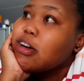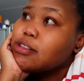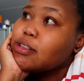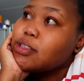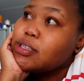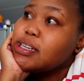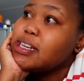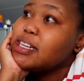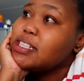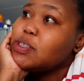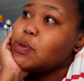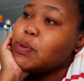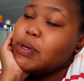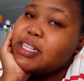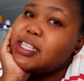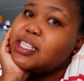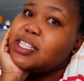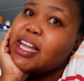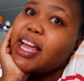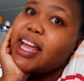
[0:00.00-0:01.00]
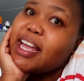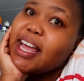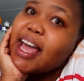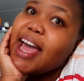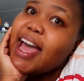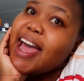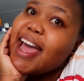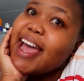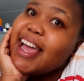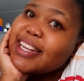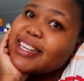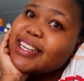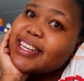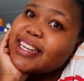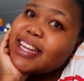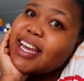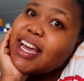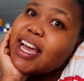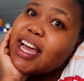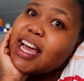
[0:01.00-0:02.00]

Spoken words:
today it's a Wednesday, and